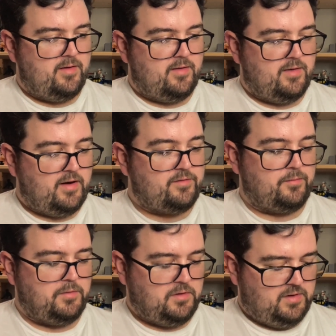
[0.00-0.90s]
That is a
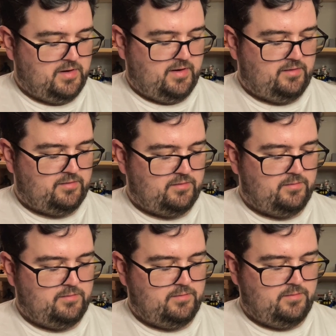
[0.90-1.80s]
really nice
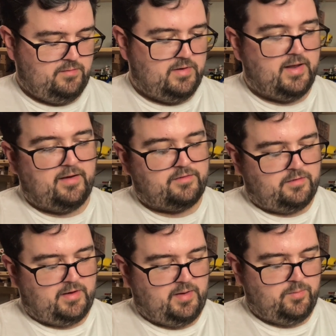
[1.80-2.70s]

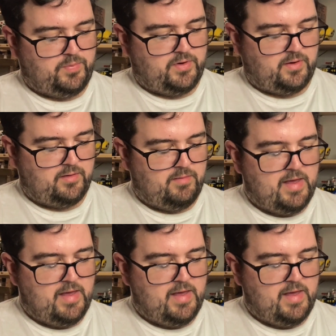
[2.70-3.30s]
looking book.